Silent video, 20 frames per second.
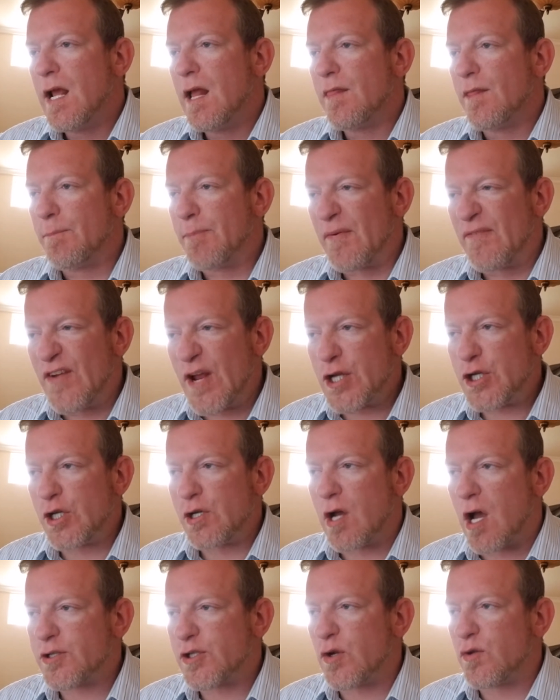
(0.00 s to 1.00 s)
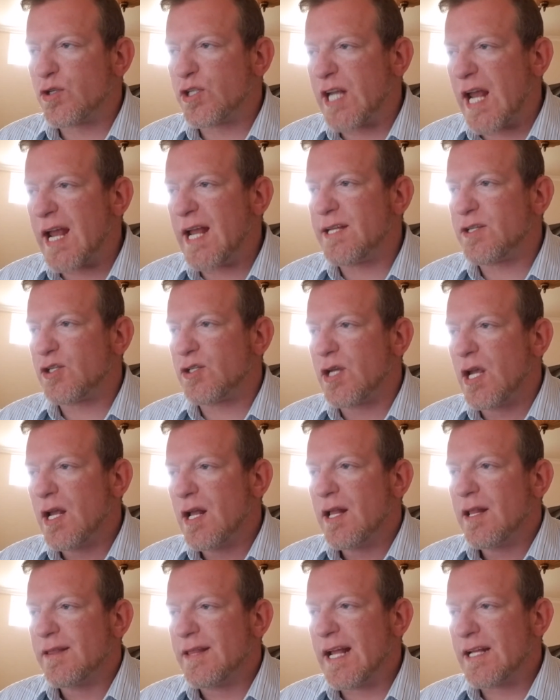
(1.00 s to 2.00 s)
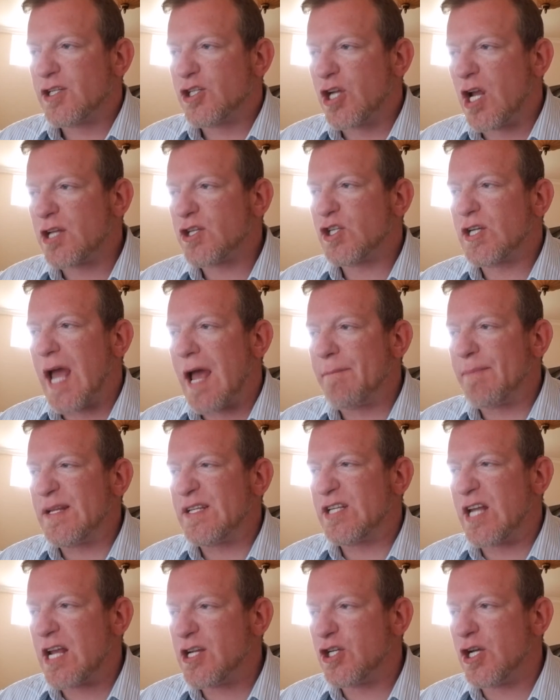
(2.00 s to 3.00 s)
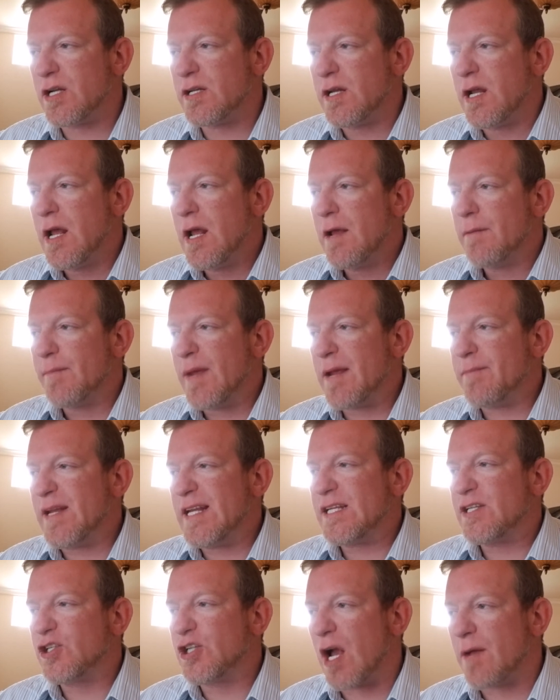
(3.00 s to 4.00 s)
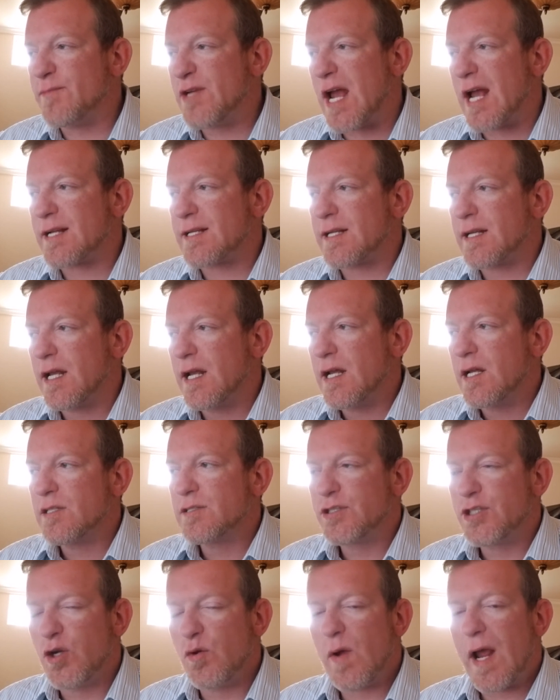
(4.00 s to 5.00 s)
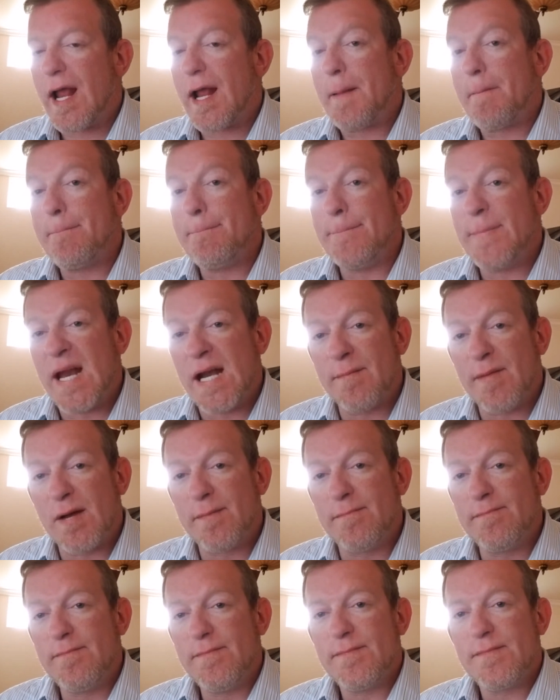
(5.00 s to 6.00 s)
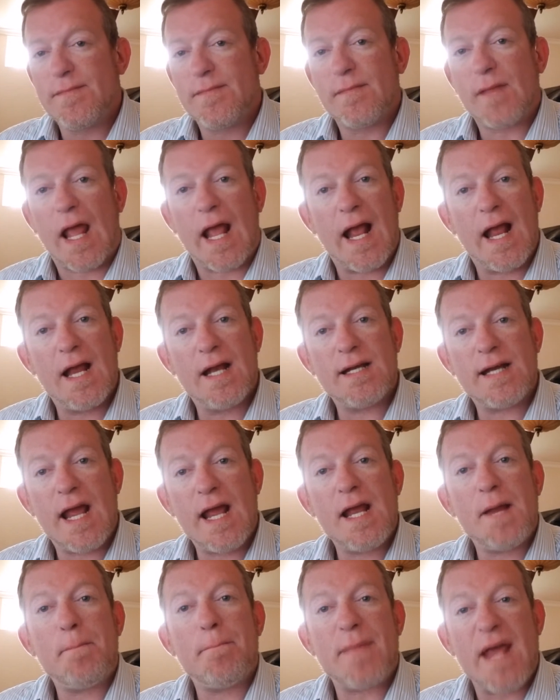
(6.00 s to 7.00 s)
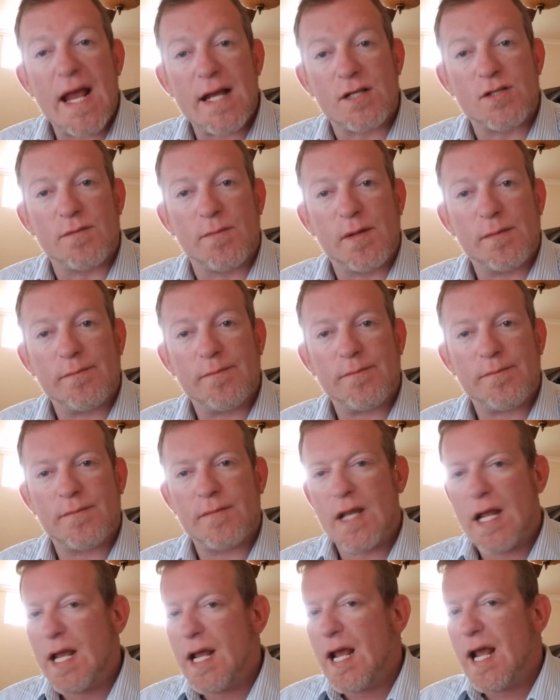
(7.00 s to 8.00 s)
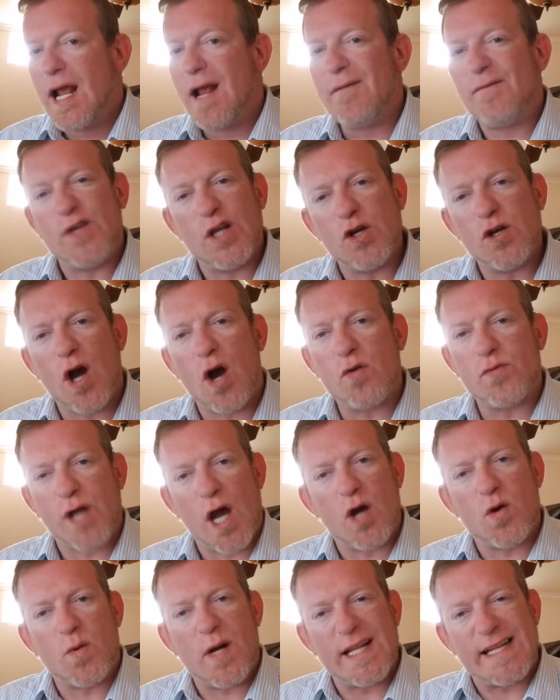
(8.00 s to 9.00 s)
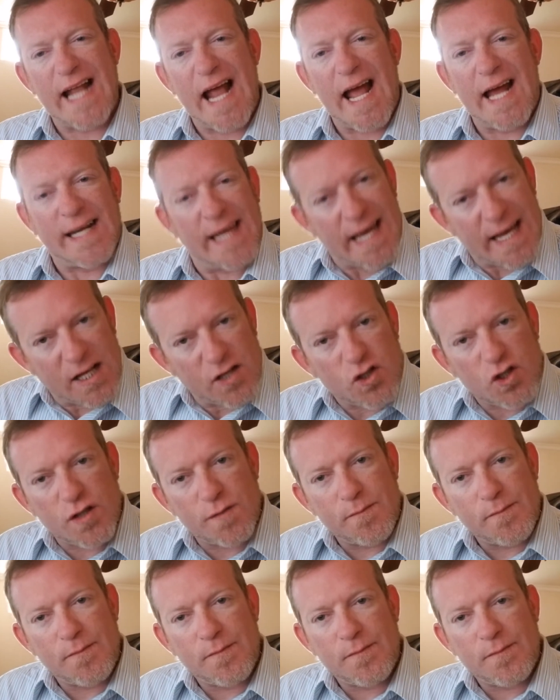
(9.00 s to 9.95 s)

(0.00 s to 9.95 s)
The provision also states that such compensation may be subject to a minimum and a maximum. If you don't know what that is,